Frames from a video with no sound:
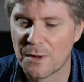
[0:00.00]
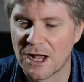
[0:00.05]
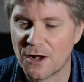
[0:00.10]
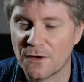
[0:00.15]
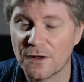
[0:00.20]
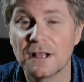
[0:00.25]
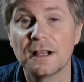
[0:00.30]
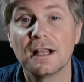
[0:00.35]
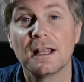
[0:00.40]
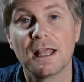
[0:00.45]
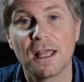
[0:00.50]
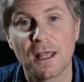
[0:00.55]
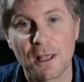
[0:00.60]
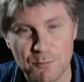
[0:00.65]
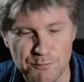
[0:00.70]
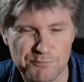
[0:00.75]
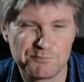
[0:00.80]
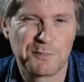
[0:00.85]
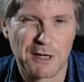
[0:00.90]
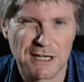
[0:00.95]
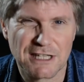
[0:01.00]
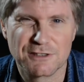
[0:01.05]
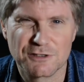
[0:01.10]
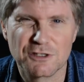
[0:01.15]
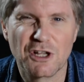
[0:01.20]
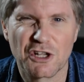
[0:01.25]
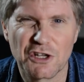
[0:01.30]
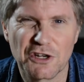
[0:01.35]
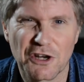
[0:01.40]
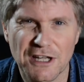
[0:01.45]
power, but it's
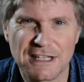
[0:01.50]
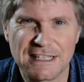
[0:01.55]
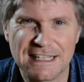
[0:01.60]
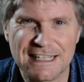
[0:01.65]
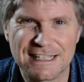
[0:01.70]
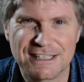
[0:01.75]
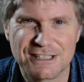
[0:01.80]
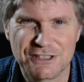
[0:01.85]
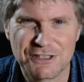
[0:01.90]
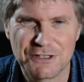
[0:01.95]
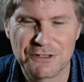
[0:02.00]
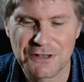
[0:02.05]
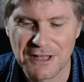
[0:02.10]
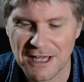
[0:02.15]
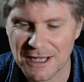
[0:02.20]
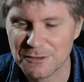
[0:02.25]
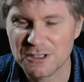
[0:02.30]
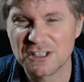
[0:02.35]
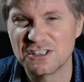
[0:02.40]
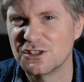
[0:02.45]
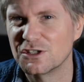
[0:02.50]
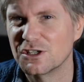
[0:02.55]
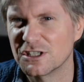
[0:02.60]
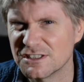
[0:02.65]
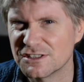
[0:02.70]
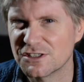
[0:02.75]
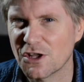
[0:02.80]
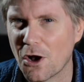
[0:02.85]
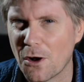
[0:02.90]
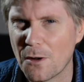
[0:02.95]
a good idea to do that because you can
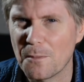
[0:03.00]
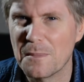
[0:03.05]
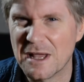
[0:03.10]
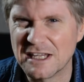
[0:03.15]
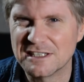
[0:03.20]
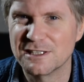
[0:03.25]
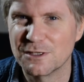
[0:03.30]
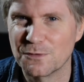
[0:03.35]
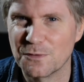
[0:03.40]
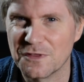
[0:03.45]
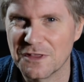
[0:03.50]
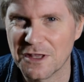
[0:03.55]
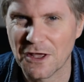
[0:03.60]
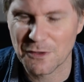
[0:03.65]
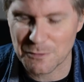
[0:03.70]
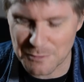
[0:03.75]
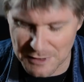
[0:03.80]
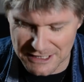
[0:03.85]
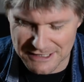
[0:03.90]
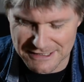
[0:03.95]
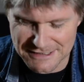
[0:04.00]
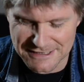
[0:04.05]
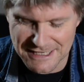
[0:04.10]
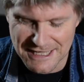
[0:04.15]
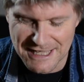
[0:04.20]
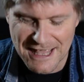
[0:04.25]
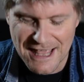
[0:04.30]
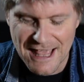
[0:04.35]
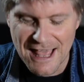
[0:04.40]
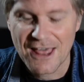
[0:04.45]
start messing with the other players.
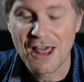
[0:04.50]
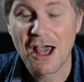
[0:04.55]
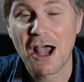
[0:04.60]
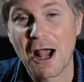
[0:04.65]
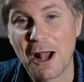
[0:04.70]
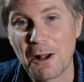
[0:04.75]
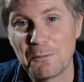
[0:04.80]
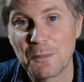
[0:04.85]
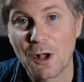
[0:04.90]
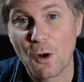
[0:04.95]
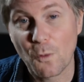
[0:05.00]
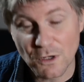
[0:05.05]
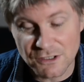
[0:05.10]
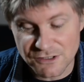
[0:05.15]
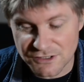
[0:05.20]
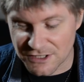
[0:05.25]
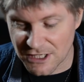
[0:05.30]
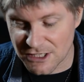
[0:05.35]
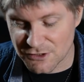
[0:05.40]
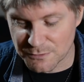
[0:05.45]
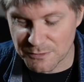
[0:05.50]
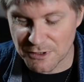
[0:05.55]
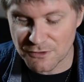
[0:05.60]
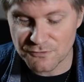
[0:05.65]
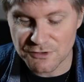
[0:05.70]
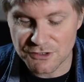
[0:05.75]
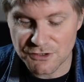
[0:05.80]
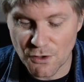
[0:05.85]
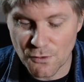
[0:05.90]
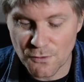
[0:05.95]
Once those have
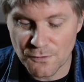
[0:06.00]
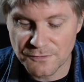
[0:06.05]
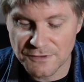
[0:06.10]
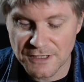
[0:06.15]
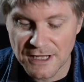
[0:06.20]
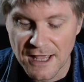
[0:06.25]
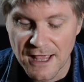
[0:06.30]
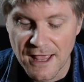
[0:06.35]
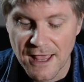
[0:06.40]
been resolved,